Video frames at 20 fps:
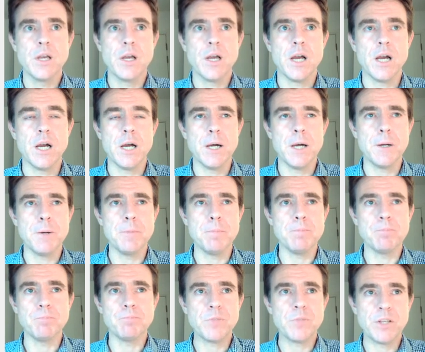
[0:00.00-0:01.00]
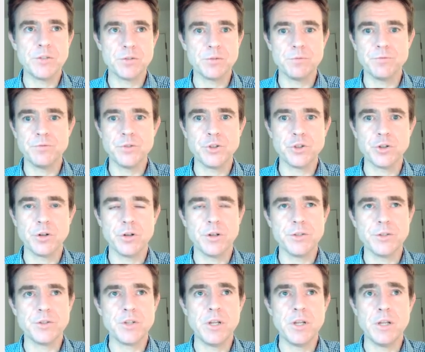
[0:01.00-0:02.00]
as
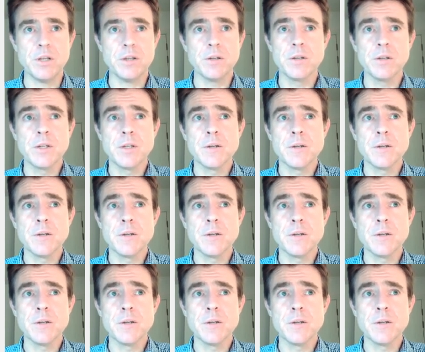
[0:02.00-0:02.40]
visualized here.